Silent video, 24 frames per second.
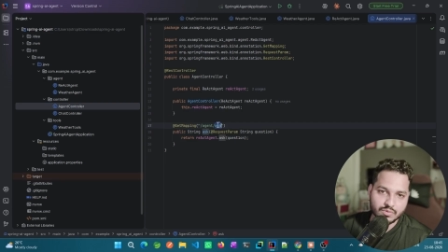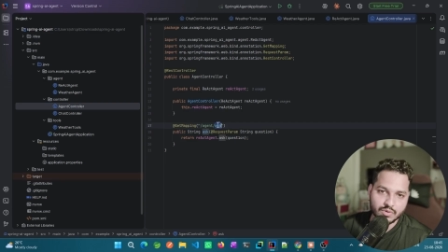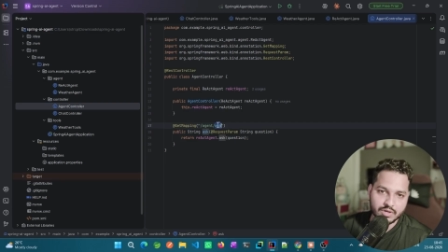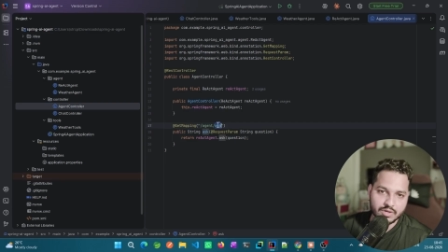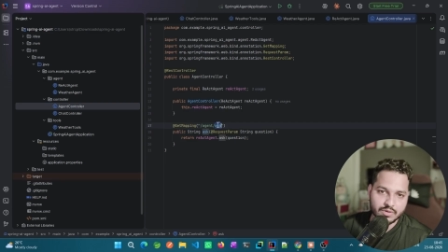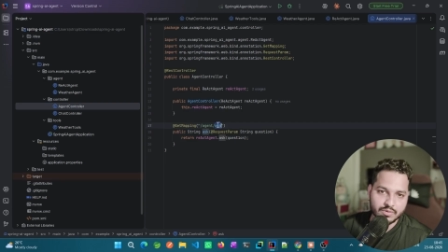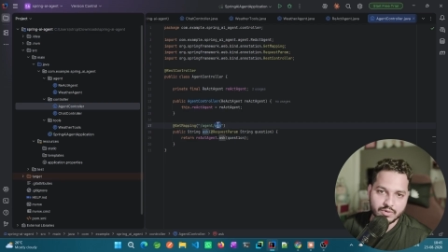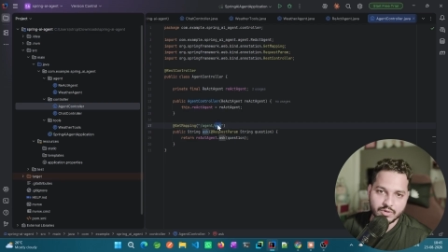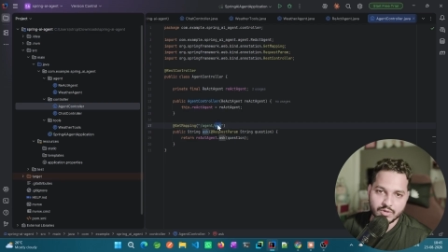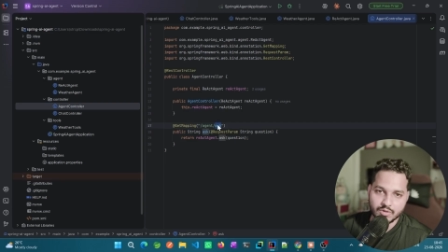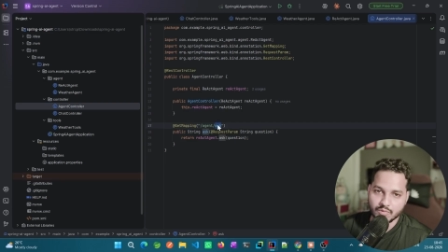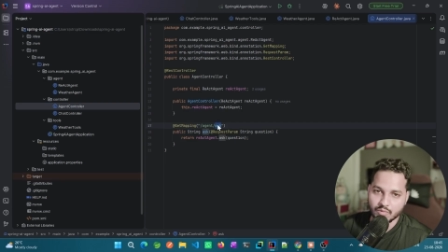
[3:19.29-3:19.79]

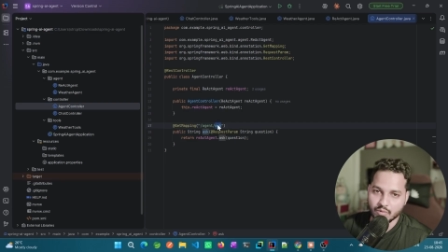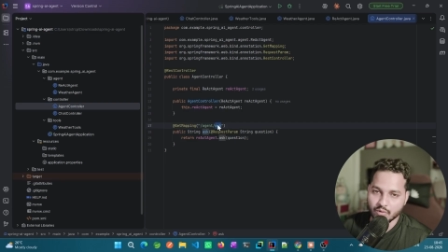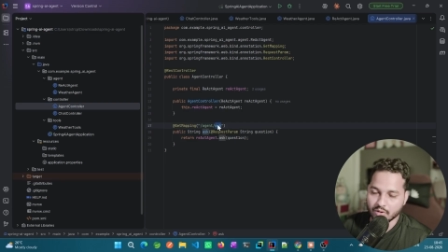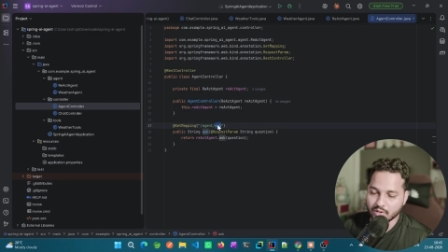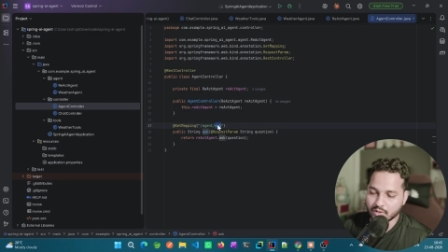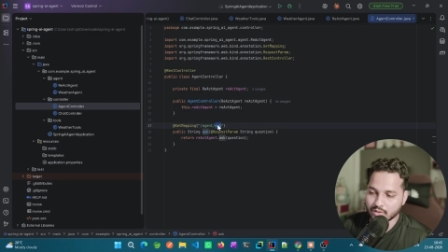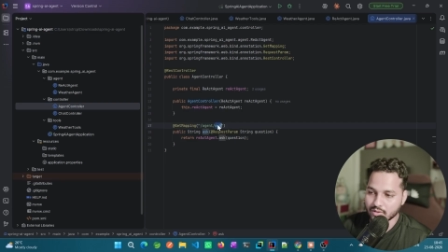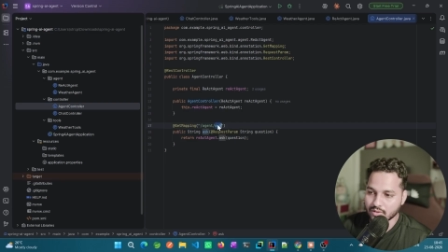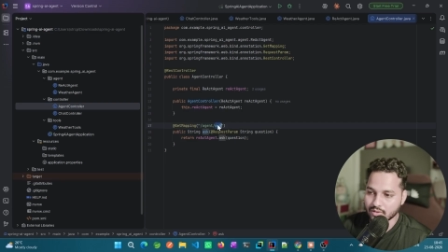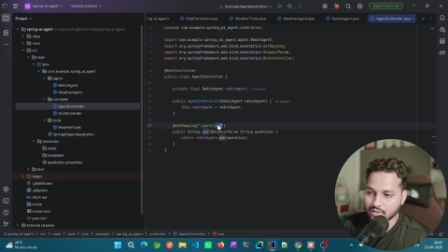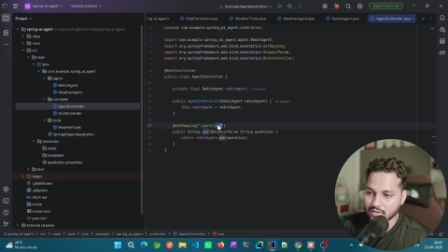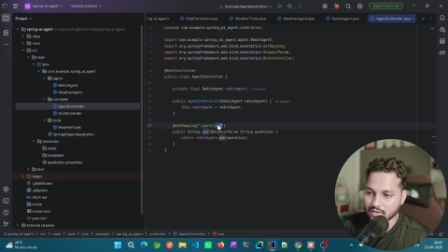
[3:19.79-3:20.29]
whatever you
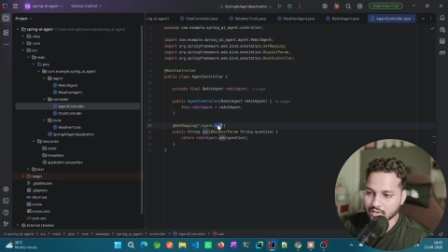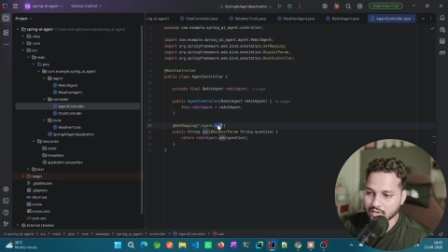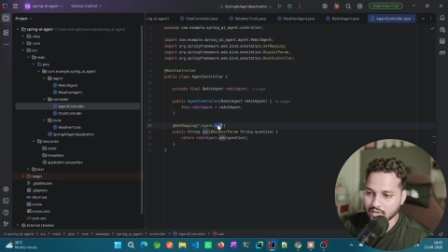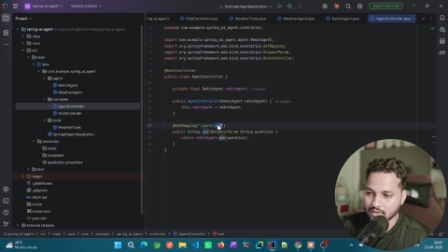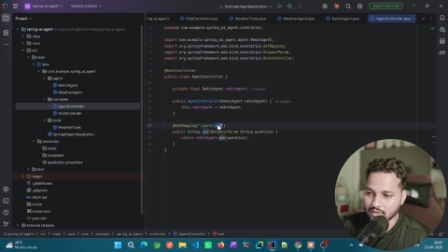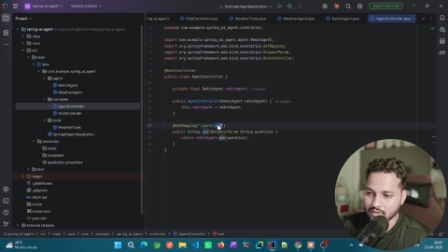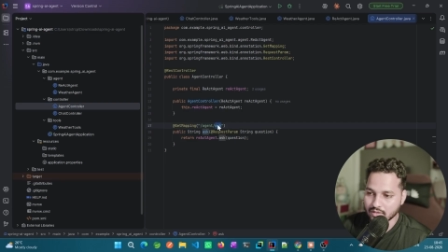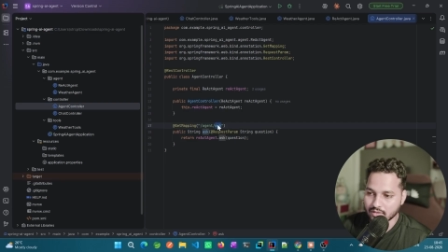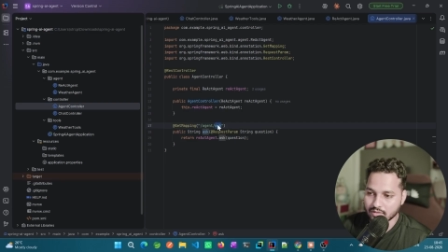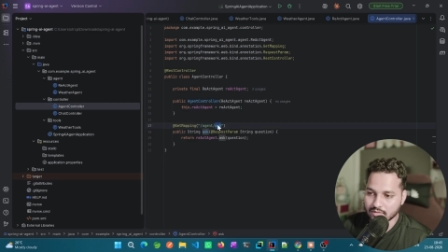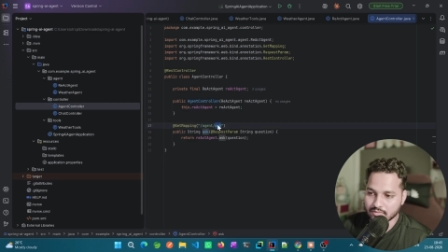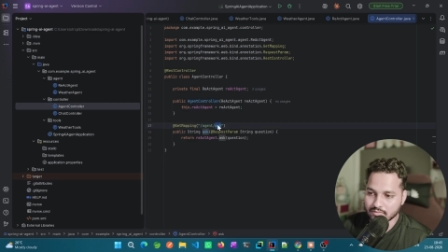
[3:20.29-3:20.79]
want
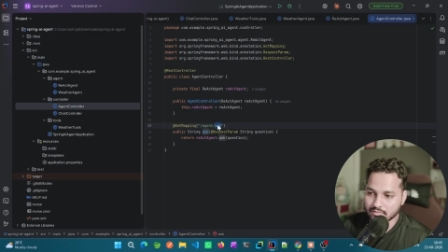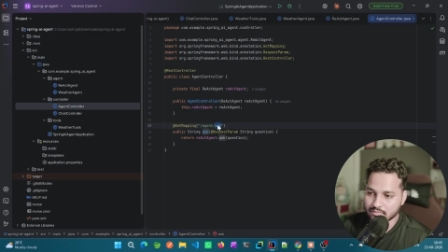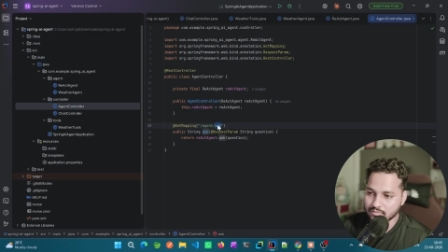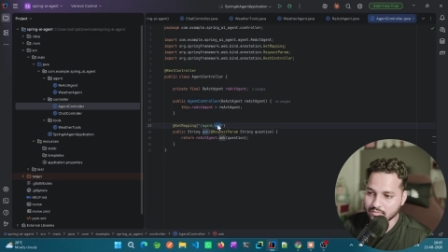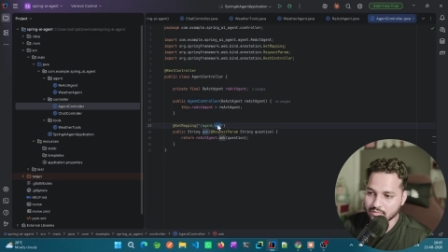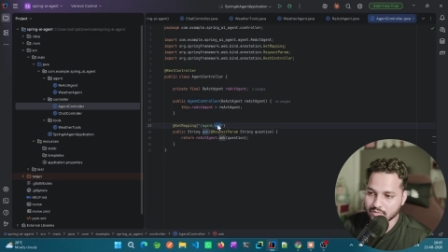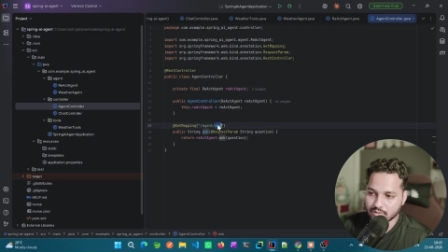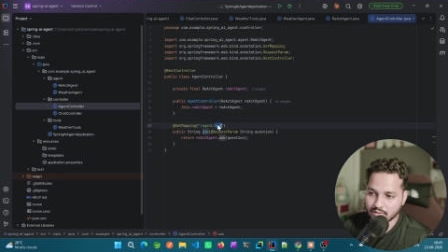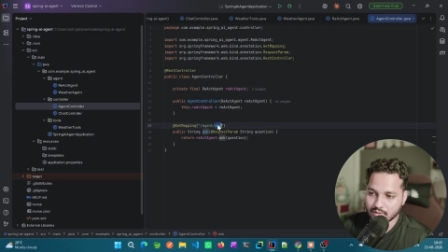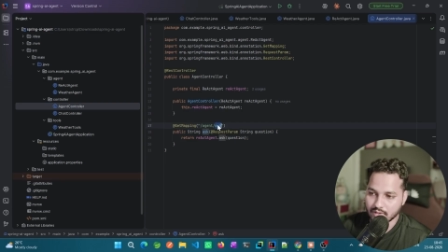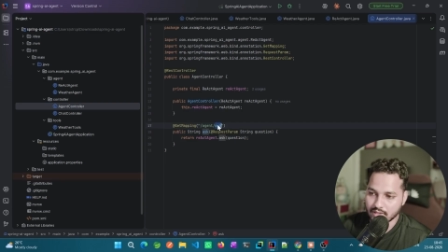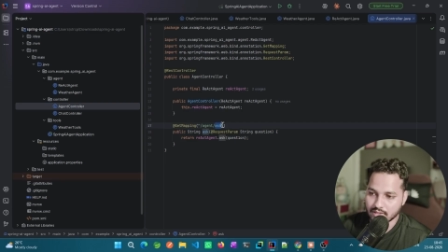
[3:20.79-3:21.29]
to
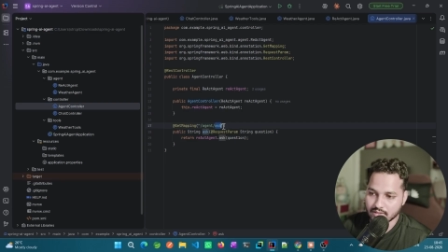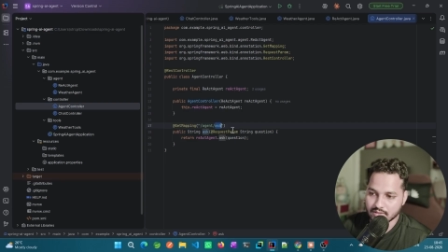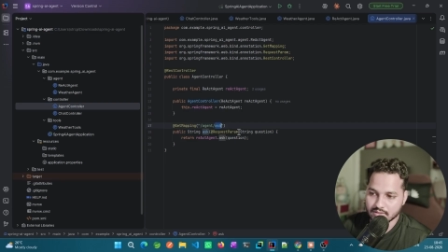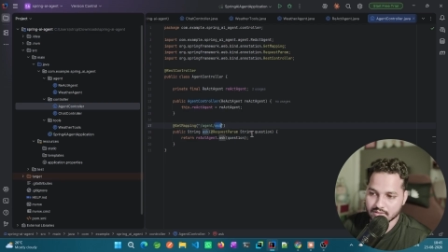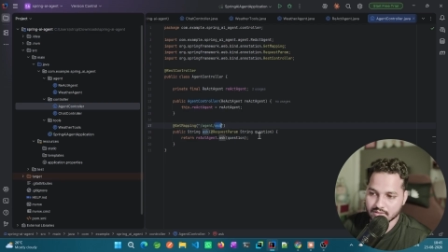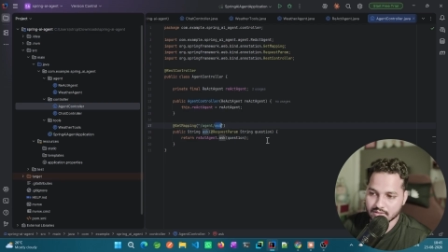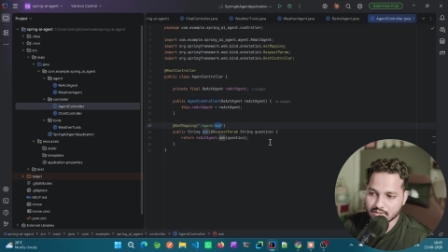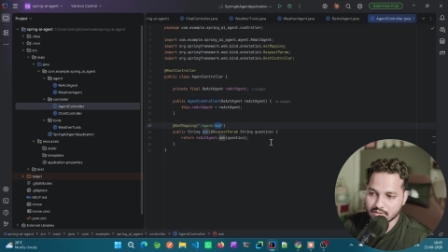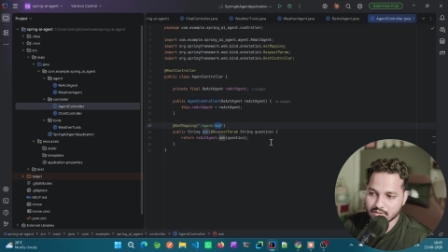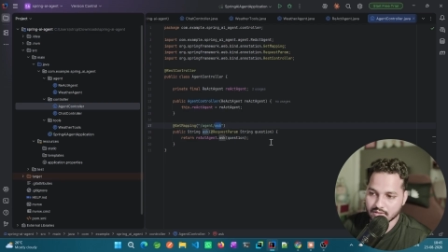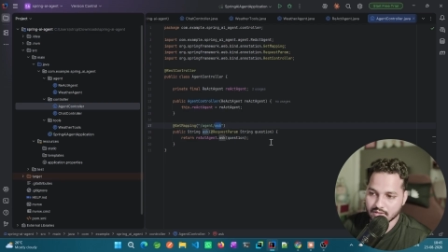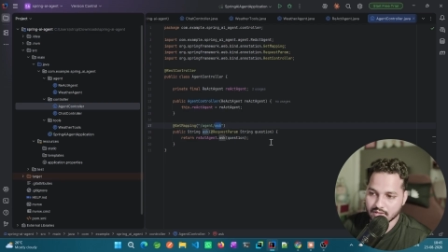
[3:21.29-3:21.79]

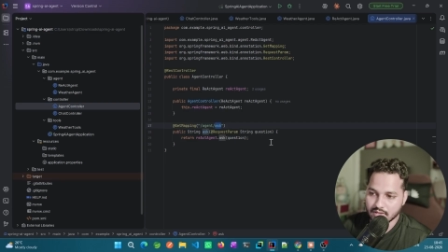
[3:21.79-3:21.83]
ask.